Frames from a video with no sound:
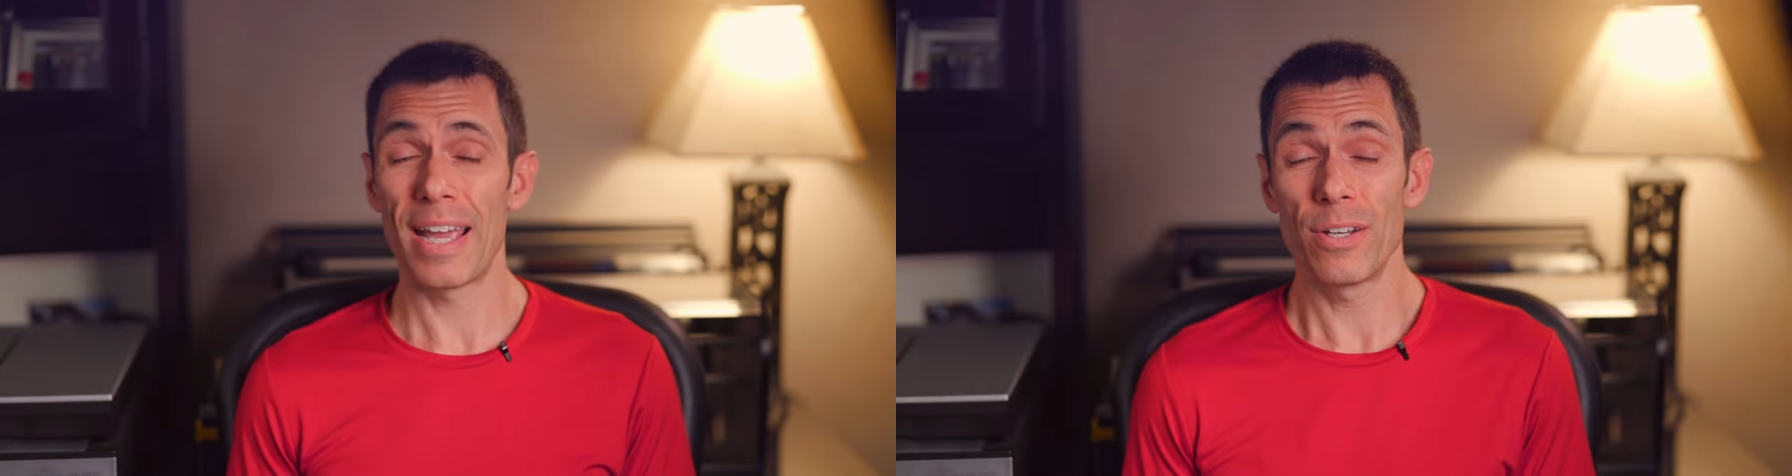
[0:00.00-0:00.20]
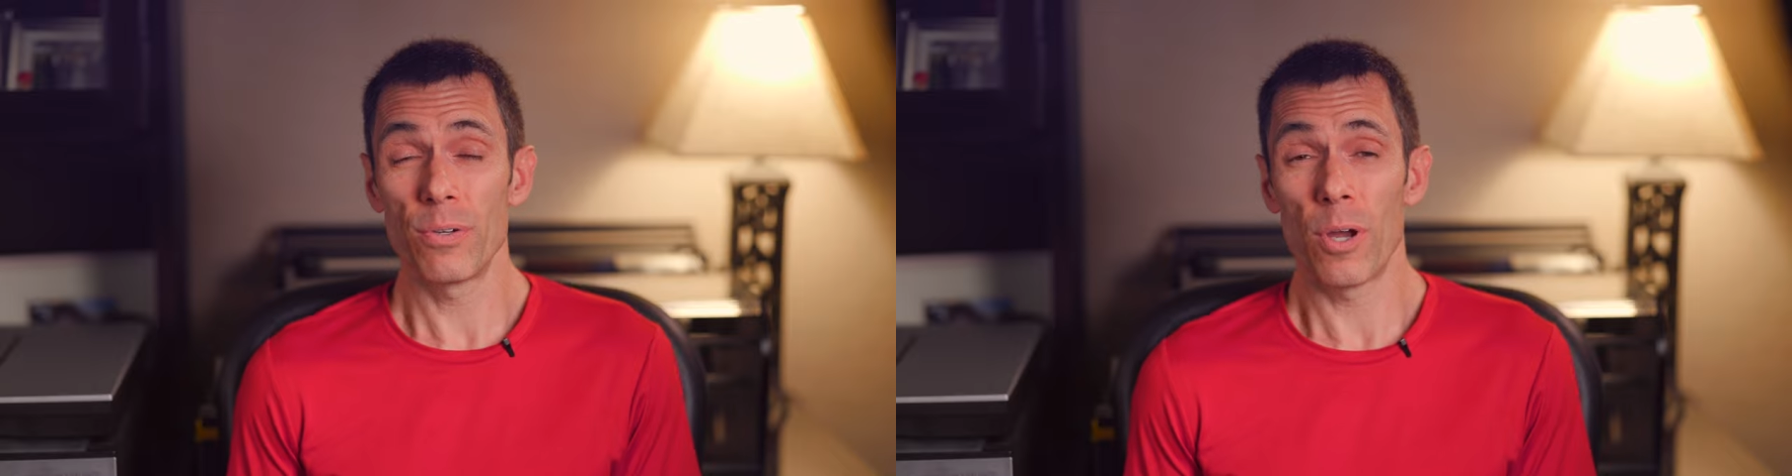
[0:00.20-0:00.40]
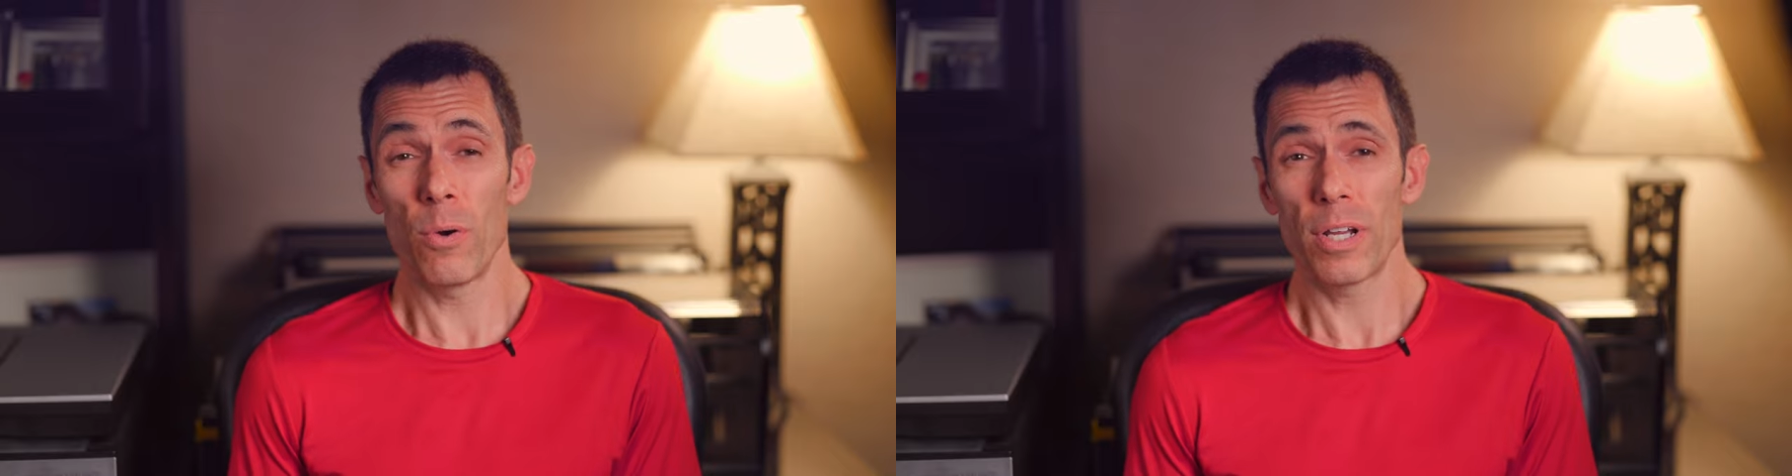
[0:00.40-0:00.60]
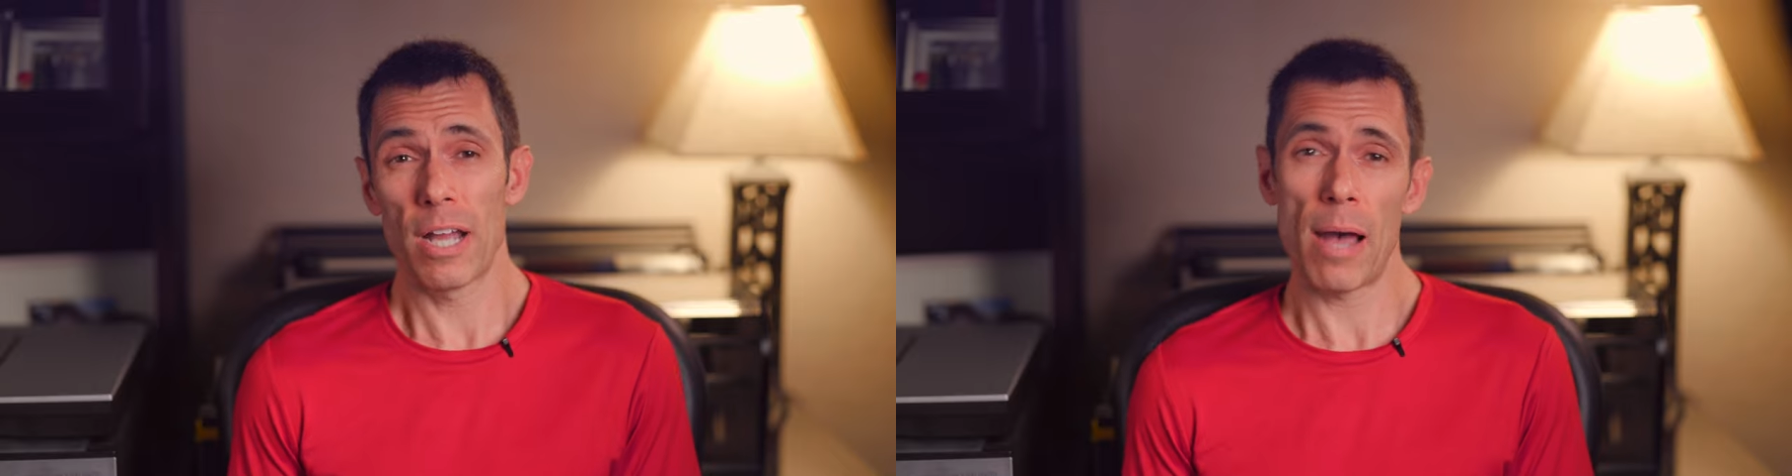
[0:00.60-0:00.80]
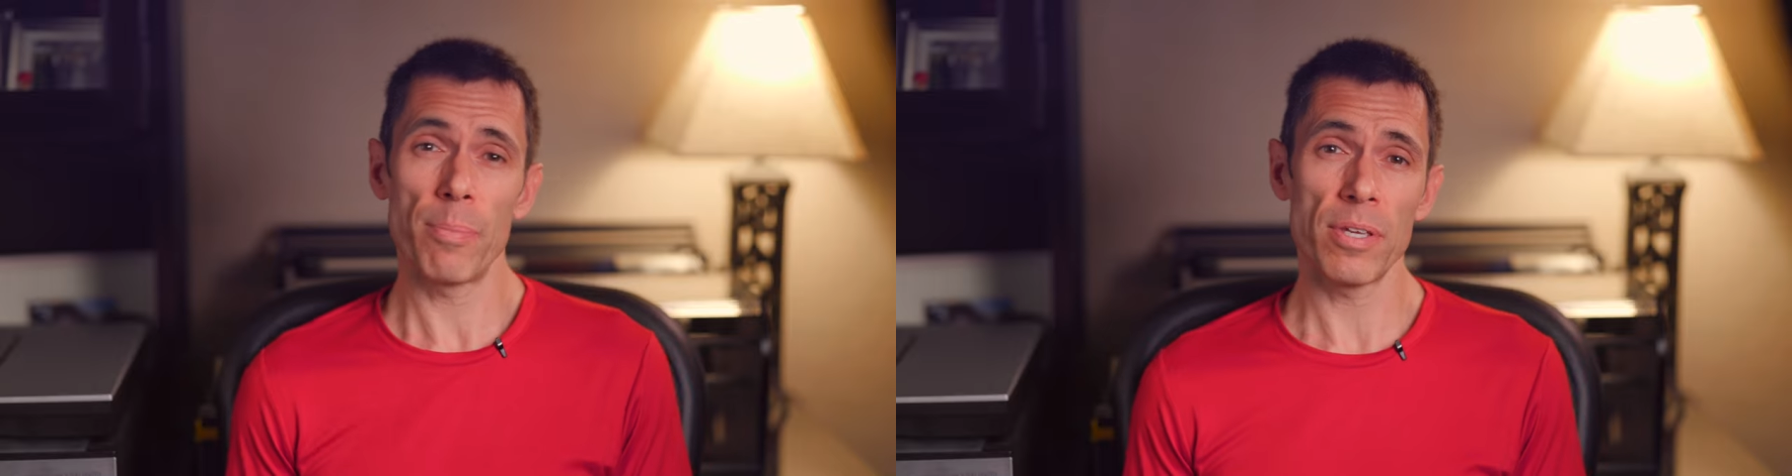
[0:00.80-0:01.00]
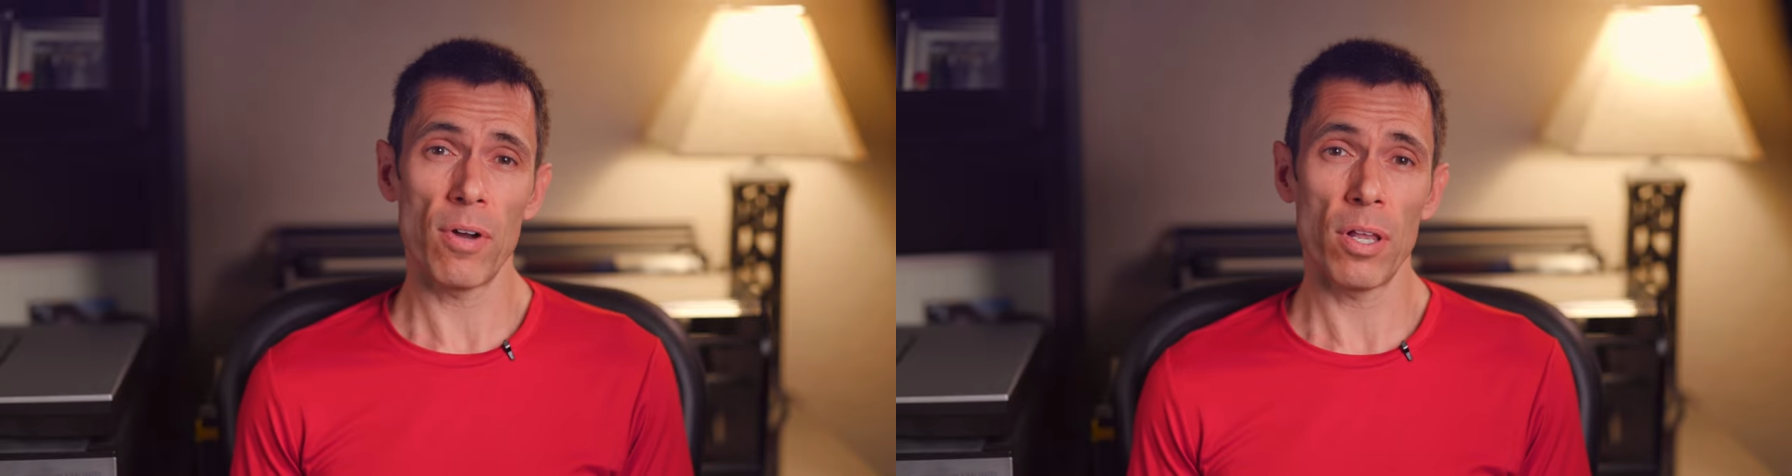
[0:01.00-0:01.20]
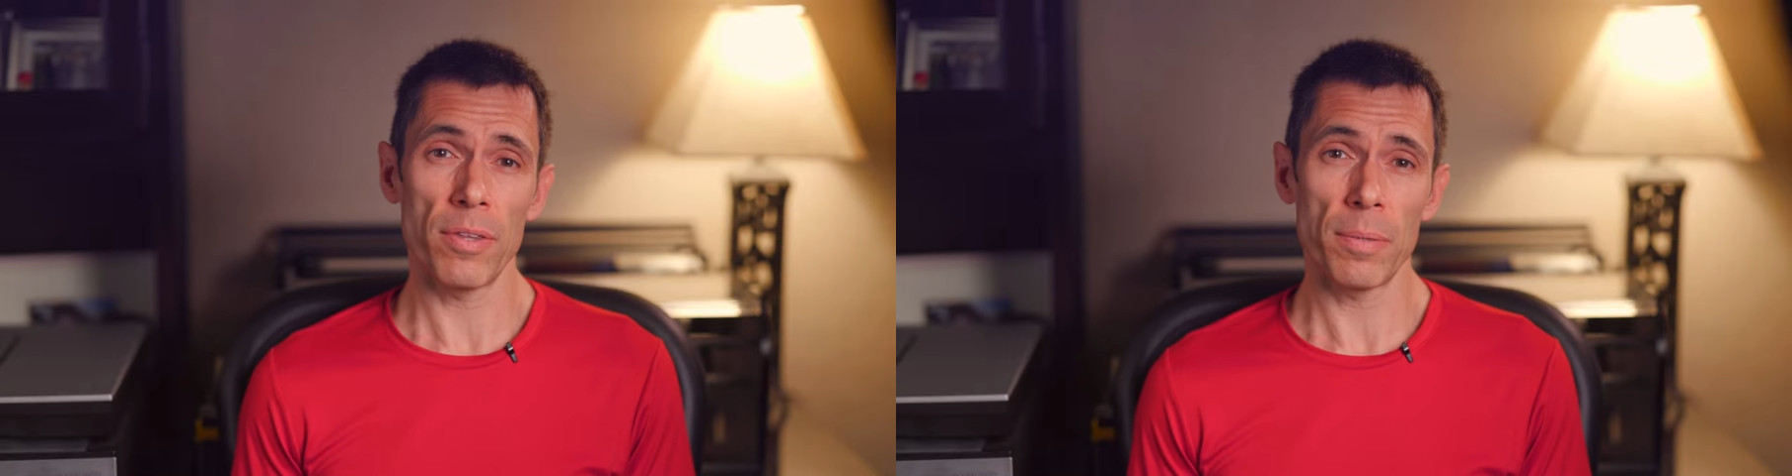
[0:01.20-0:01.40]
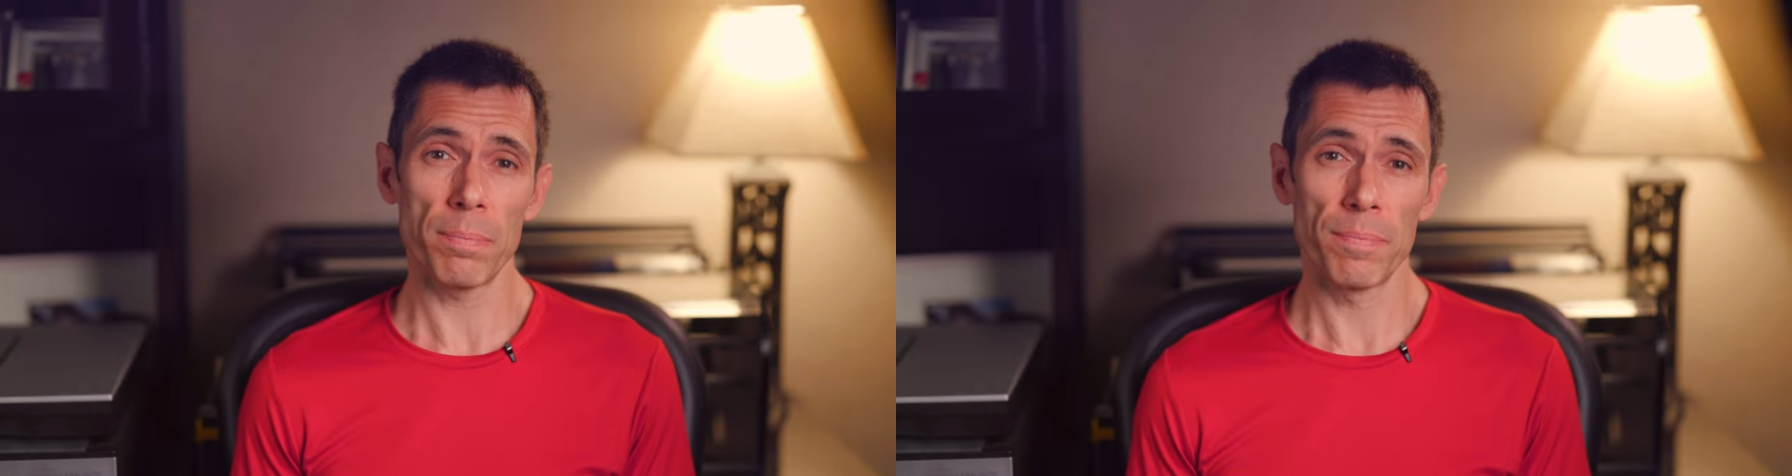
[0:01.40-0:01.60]
I don't own a copy of all
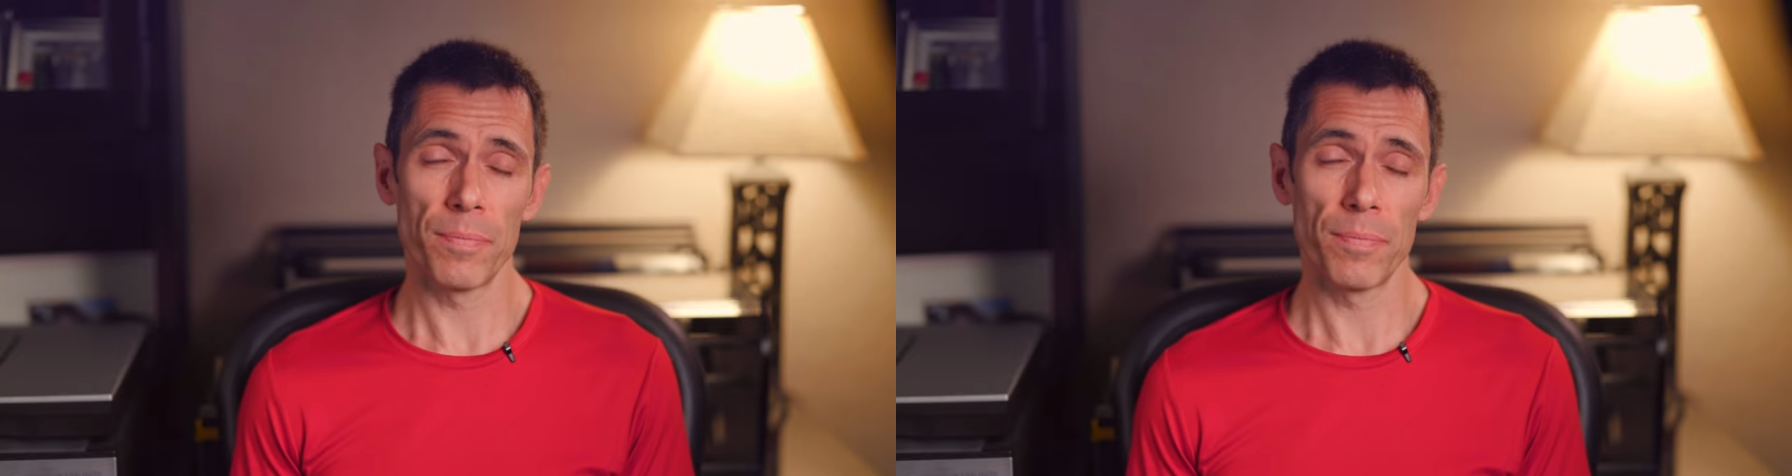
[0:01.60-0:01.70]
of them.